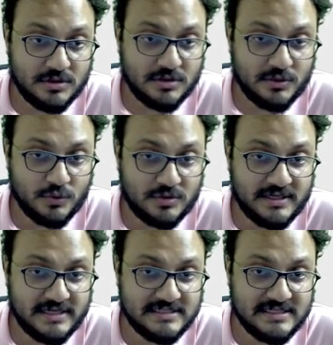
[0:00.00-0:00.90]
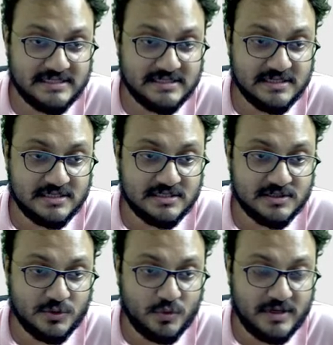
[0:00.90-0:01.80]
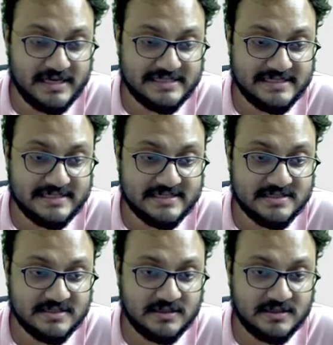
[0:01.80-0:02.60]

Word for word: rook takes e6 rook a6